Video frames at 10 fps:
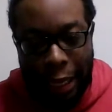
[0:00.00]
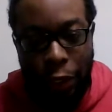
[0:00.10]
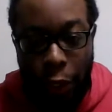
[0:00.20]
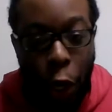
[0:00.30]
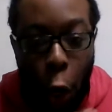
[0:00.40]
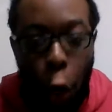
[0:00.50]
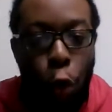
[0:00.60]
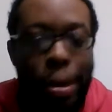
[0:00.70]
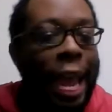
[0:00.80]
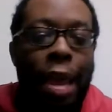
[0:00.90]
As the
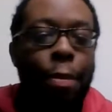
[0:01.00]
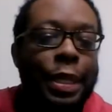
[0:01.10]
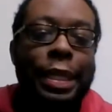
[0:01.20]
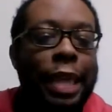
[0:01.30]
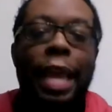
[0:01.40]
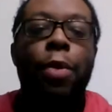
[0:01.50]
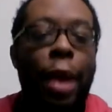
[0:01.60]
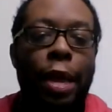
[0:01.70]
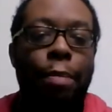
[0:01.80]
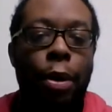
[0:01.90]
whole game is the same
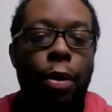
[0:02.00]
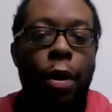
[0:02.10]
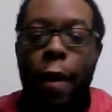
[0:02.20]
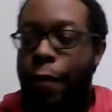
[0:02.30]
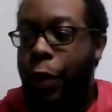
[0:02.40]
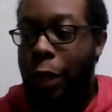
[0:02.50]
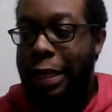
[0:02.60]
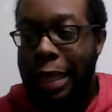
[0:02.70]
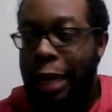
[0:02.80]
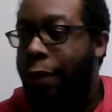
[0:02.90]
way, bro. The only
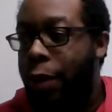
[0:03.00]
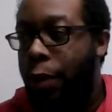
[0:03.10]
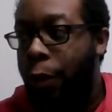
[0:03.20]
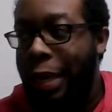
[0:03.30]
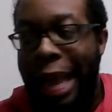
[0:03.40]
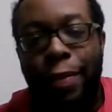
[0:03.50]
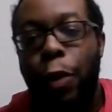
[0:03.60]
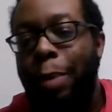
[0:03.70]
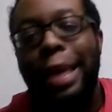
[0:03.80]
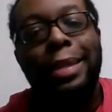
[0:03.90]
thing different, we didn't have no
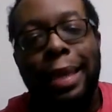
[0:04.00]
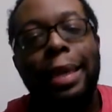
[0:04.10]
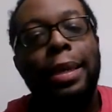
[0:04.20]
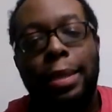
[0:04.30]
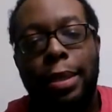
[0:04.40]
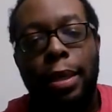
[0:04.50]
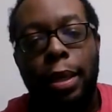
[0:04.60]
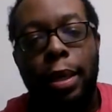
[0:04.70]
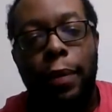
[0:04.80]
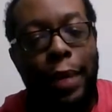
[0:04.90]
pick six.
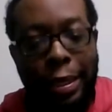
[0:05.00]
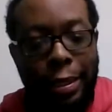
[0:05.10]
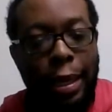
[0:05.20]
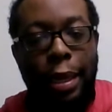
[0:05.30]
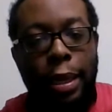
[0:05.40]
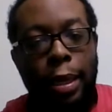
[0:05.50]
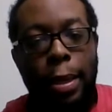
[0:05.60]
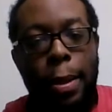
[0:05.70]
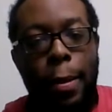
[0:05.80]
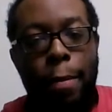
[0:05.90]
That's it.
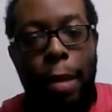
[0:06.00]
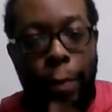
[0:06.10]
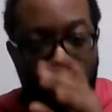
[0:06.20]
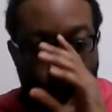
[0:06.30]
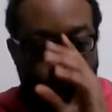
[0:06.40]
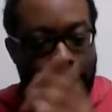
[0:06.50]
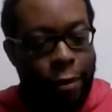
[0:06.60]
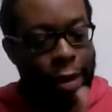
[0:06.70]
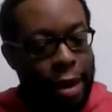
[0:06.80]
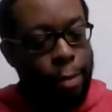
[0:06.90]
My boy Robert
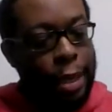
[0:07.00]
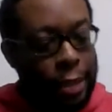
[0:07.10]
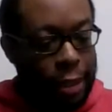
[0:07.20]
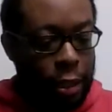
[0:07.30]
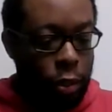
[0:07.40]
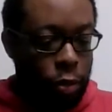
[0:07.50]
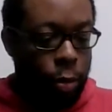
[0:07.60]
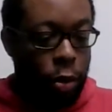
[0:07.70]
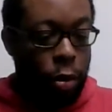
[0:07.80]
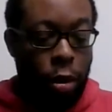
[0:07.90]
Alford had a pick six in the Super
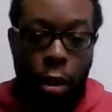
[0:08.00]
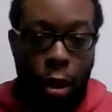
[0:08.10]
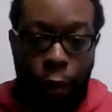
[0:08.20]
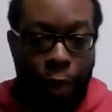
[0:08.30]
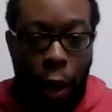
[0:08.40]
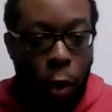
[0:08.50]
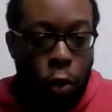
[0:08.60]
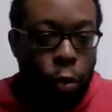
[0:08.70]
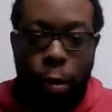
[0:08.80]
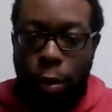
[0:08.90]
Bowl. That whole
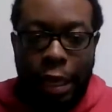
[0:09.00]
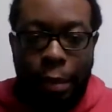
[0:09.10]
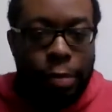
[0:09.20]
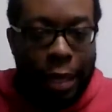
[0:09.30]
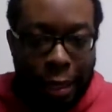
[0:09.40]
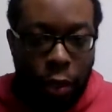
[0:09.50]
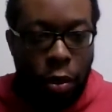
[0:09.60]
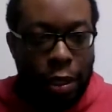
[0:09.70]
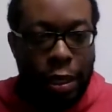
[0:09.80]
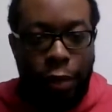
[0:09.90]
Super Bowl team is basically
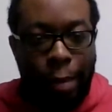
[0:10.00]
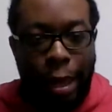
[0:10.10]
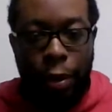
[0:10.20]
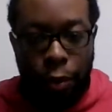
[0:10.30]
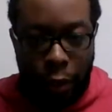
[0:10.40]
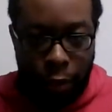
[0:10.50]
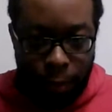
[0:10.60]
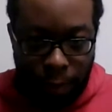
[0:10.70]
going except for Matt and Julio.